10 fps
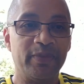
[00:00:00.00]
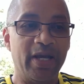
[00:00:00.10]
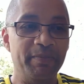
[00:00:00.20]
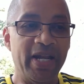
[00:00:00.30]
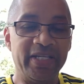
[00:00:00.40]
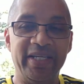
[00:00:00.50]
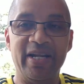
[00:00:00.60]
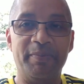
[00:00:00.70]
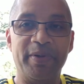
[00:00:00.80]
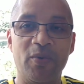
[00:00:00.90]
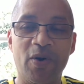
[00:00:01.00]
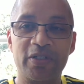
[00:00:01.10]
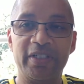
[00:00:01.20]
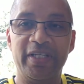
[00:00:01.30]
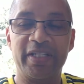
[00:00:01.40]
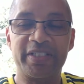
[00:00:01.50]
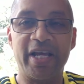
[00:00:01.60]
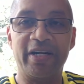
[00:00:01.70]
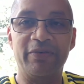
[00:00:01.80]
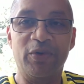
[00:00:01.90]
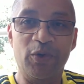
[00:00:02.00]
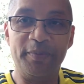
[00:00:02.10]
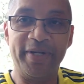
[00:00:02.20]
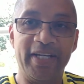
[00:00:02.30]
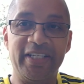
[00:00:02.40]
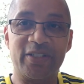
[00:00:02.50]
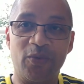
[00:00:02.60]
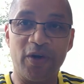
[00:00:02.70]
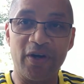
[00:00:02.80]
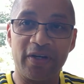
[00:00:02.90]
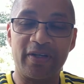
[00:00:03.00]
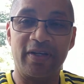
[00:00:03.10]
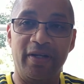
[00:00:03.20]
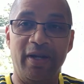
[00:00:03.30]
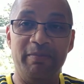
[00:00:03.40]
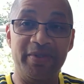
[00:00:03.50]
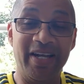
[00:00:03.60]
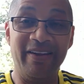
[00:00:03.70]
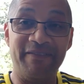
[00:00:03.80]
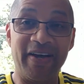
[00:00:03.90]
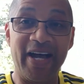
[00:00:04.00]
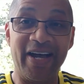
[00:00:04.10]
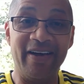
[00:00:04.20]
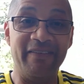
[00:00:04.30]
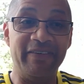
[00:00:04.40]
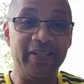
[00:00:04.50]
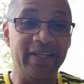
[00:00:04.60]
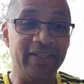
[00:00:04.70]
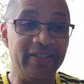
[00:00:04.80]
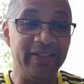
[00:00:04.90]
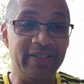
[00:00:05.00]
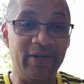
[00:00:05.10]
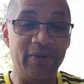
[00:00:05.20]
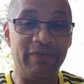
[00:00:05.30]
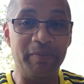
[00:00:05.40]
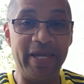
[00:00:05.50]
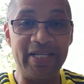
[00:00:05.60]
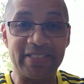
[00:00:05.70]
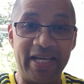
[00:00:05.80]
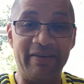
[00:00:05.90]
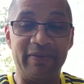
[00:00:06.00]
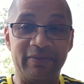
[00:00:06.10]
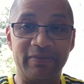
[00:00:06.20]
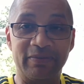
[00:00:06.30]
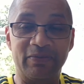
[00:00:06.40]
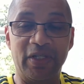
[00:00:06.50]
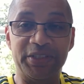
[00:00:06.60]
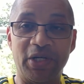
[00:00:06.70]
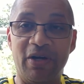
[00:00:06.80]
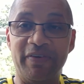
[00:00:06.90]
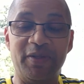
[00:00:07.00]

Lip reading: I mean, I get up and I walk to the other side of the room and I get to work and I'm done at 5, and then, you know, if I'm dancing, I have to rush off.